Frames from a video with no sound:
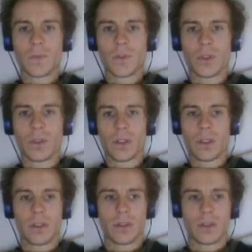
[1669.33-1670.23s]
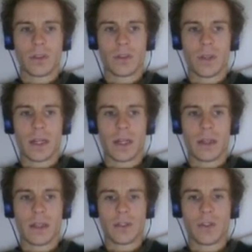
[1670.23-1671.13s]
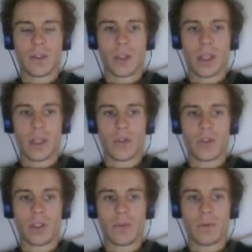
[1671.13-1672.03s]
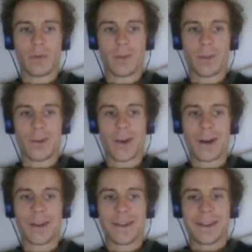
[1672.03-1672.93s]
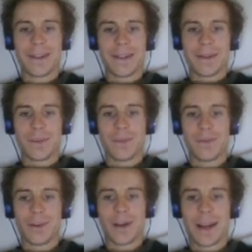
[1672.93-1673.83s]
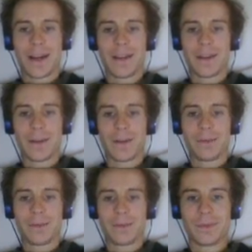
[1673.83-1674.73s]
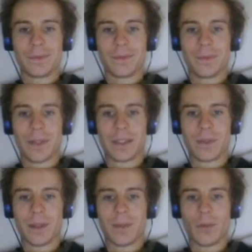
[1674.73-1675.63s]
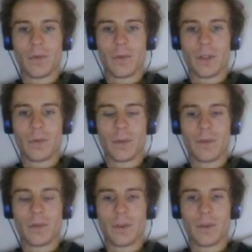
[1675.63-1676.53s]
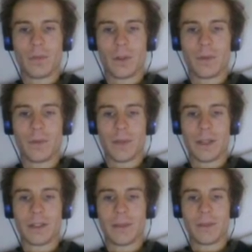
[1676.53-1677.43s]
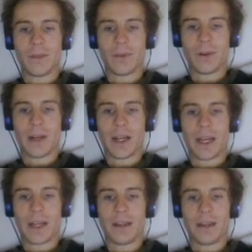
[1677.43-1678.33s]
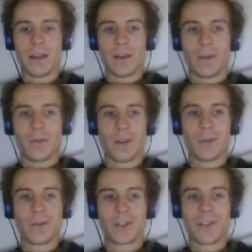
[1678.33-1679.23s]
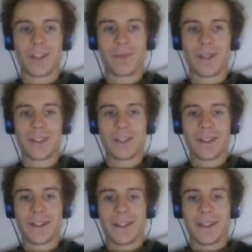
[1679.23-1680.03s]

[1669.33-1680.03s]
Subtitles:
so-called, so that has changed a lot. Before I had but except I moved it a bit further. But basically, before I had freedom of speech,